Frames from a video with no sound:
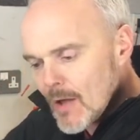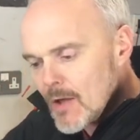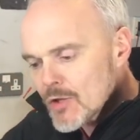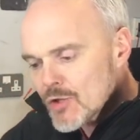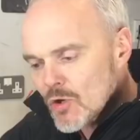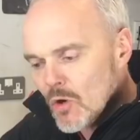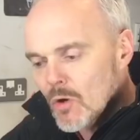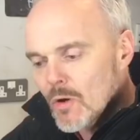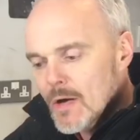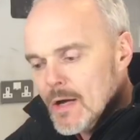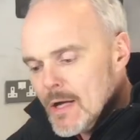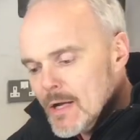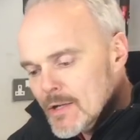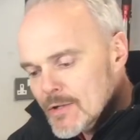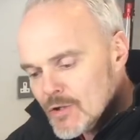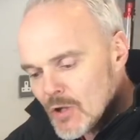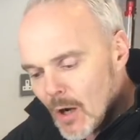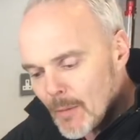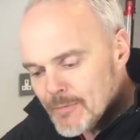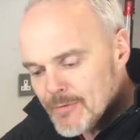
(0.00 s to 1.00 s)
So
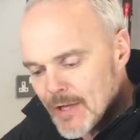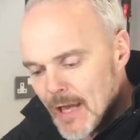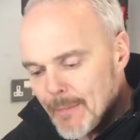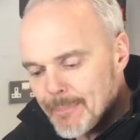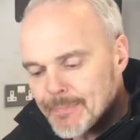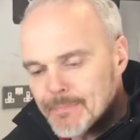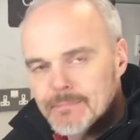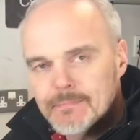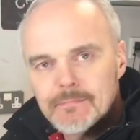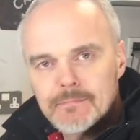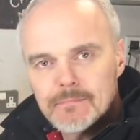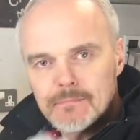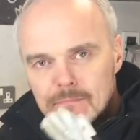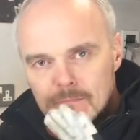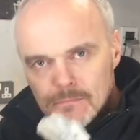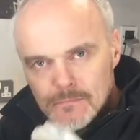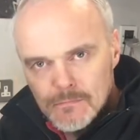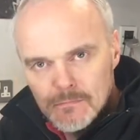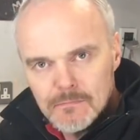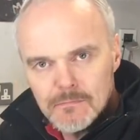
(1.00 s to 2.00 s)
top tip,
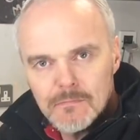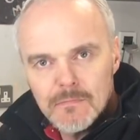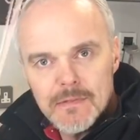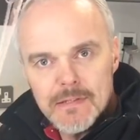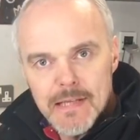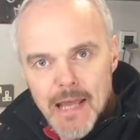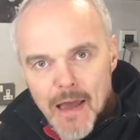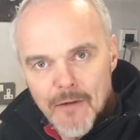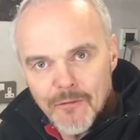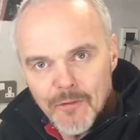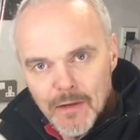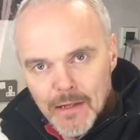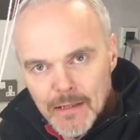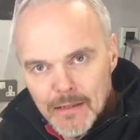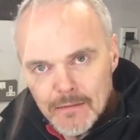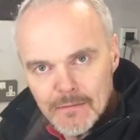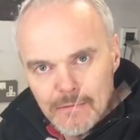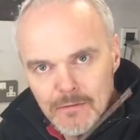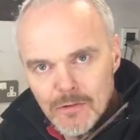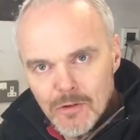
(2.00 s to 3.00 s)
definitely
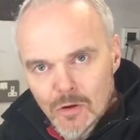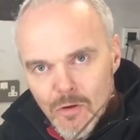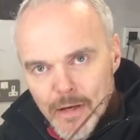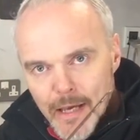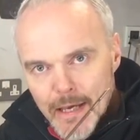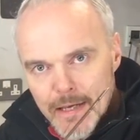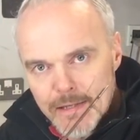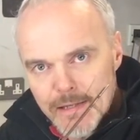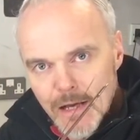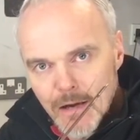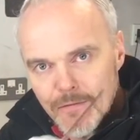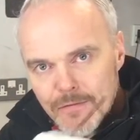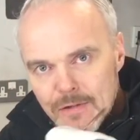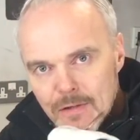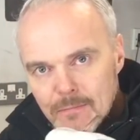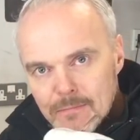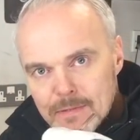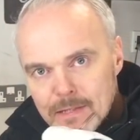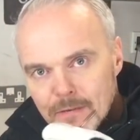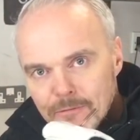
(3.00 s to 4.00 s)
go get yourself
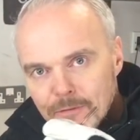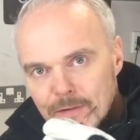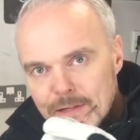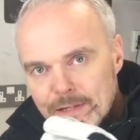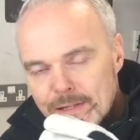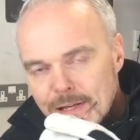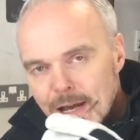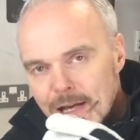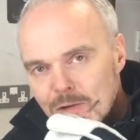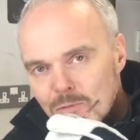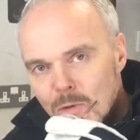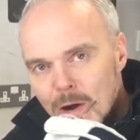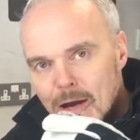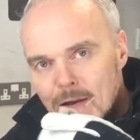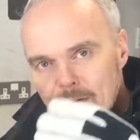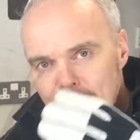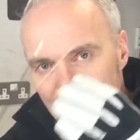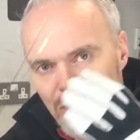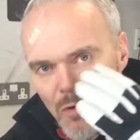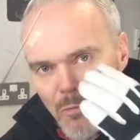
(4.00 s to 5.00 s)
some different size
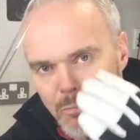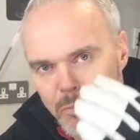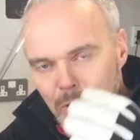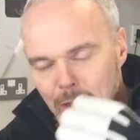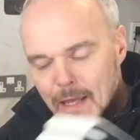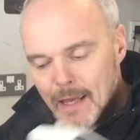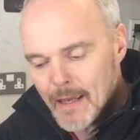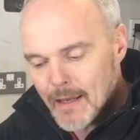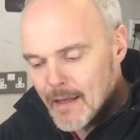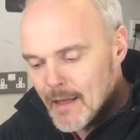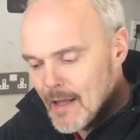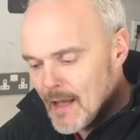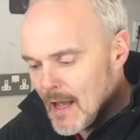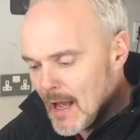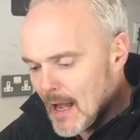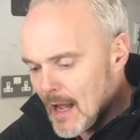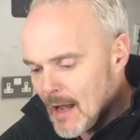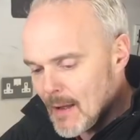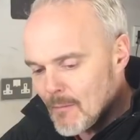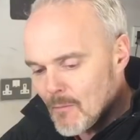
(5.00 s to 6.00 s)
wires. Go play
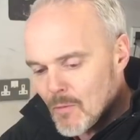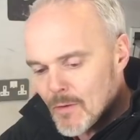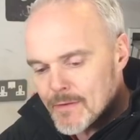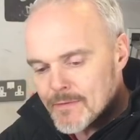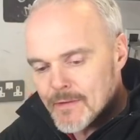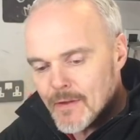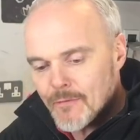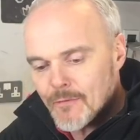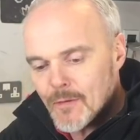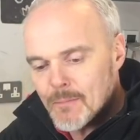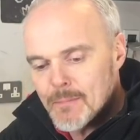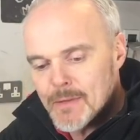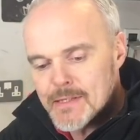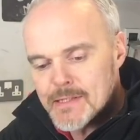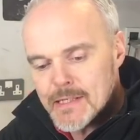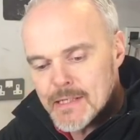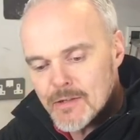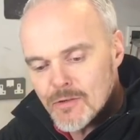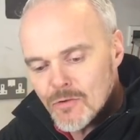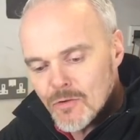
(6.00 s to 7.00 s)
with different
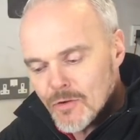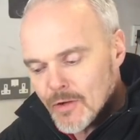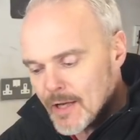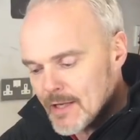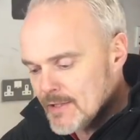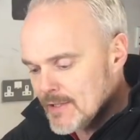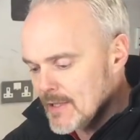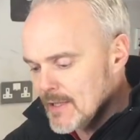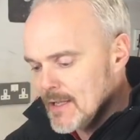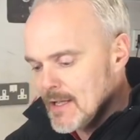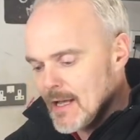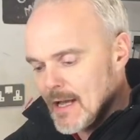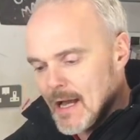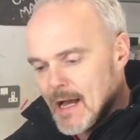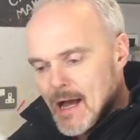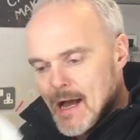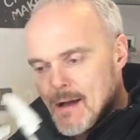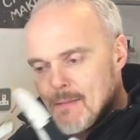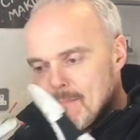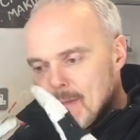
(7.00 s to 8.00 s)
material grades,
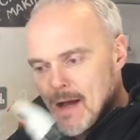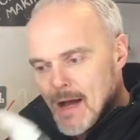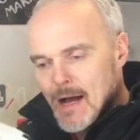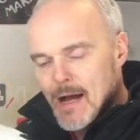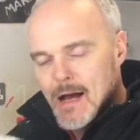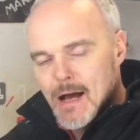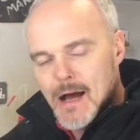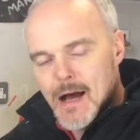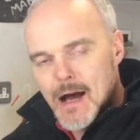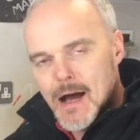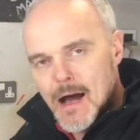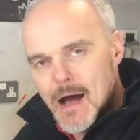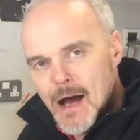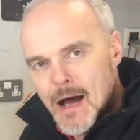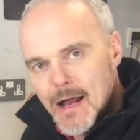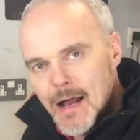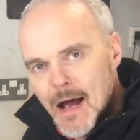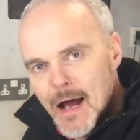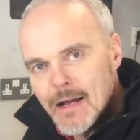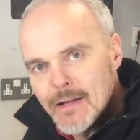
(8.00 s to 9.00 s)

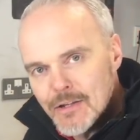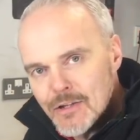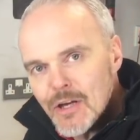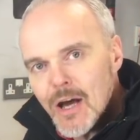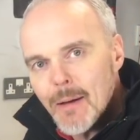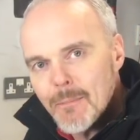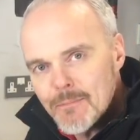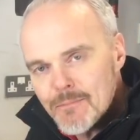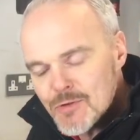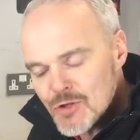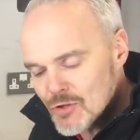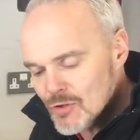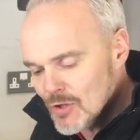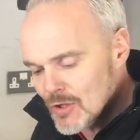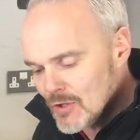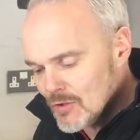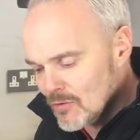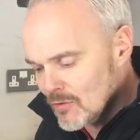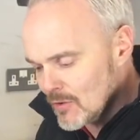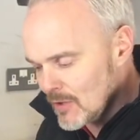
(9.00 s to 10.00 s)
and I'm sure
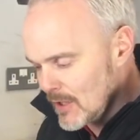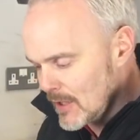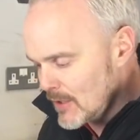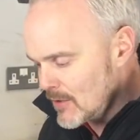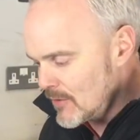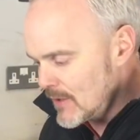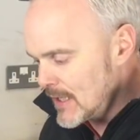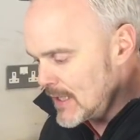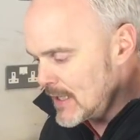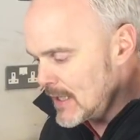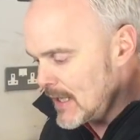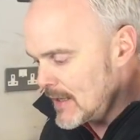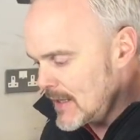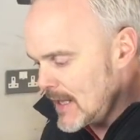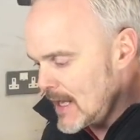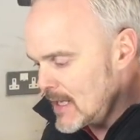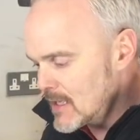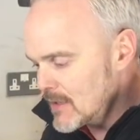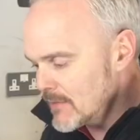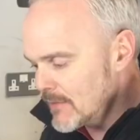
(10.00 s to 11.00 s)
you'll agree at the
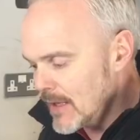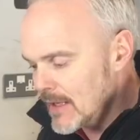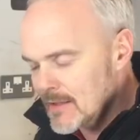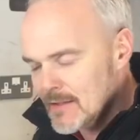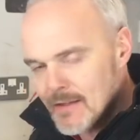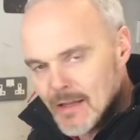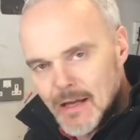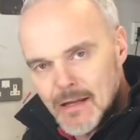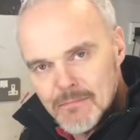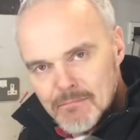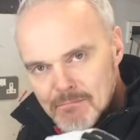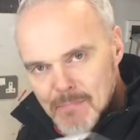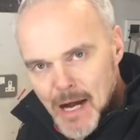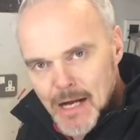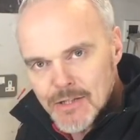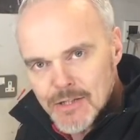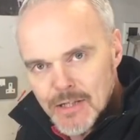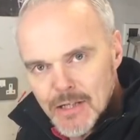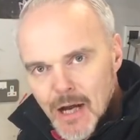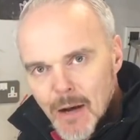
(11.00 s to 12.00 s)
end of it that
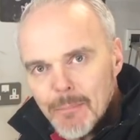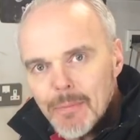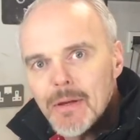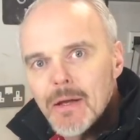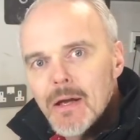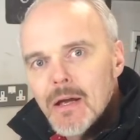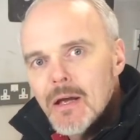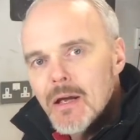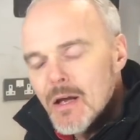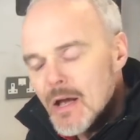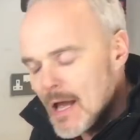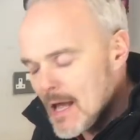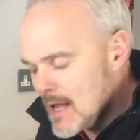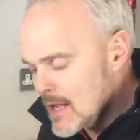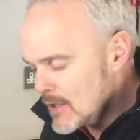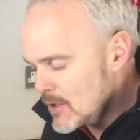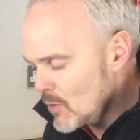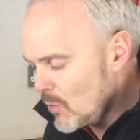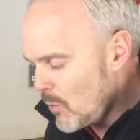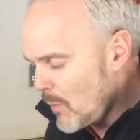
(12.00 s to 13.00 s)
matching up
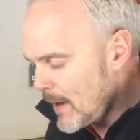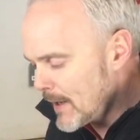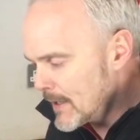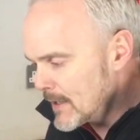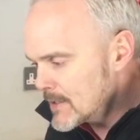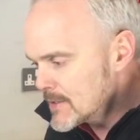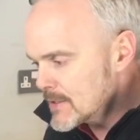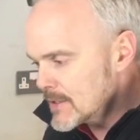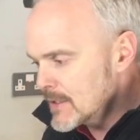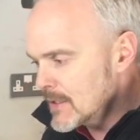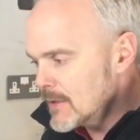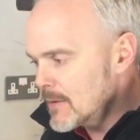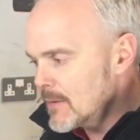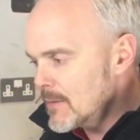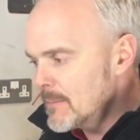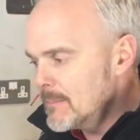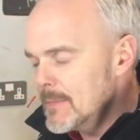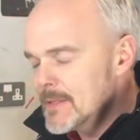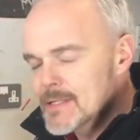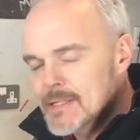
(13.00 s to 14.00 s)
your wire to your
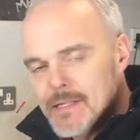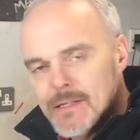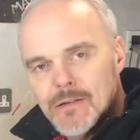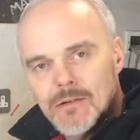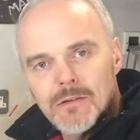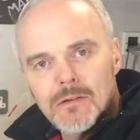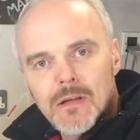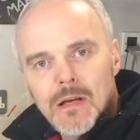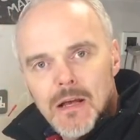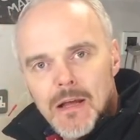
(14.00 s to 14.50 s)
material